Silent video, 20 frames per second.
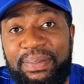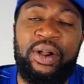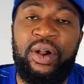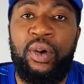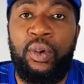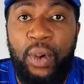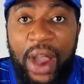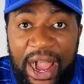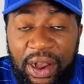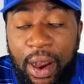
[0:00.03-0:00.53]

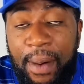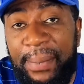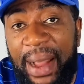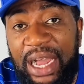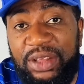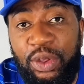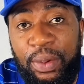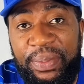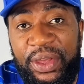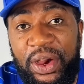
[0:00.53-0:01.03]
Welcome back
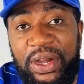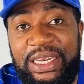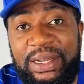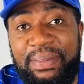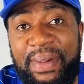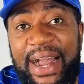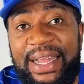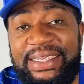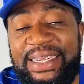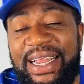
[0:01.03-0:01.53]
to Beyond the
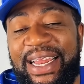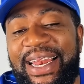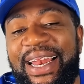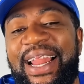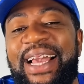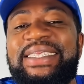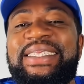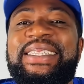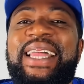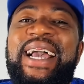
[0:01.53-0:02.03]
Match.
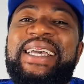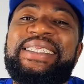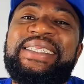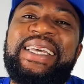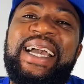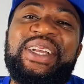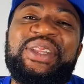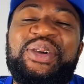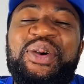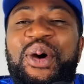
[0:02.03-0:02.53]
Let's
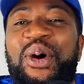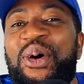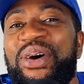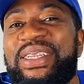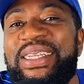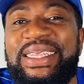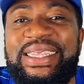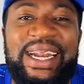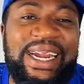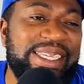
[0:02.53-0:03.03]
dissect all
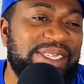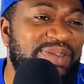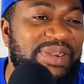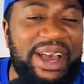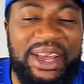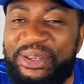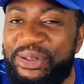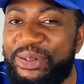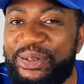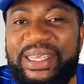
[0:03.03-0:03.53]
the transfer
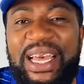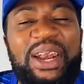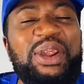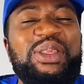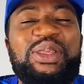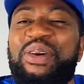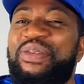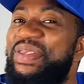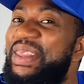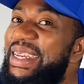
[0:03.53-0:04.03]
news. A lot
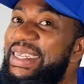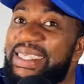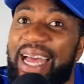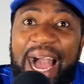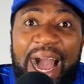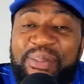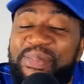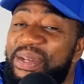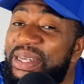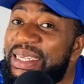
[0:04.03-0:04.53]
of things are
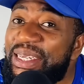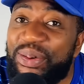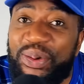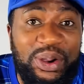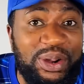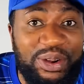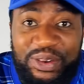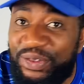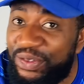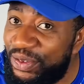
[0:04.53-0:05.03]
happening in the
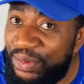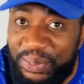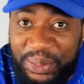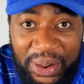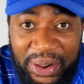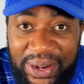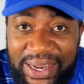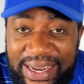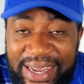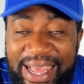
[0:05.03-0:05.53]
world of football.